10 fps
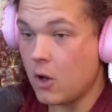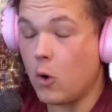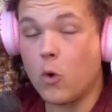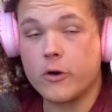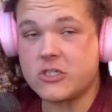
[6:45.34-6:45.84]

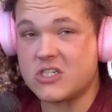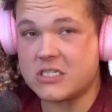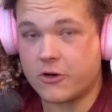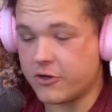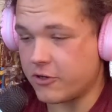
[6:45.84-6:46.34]
Or it's
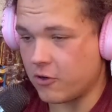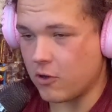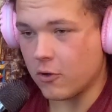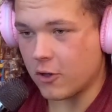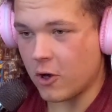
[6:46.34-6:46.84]
just our good
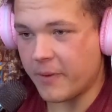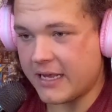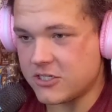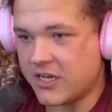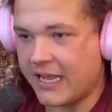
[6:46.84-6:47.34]
old Oklahoma
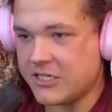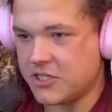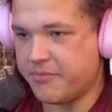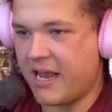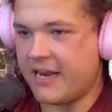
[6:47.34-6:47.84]

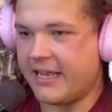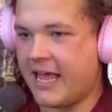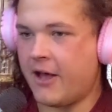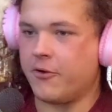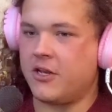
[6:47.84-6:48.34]
education panning
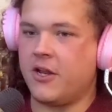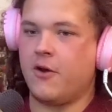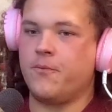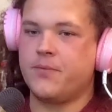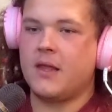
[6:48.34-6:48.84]
out, you
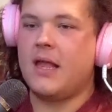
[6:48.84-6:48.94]
know?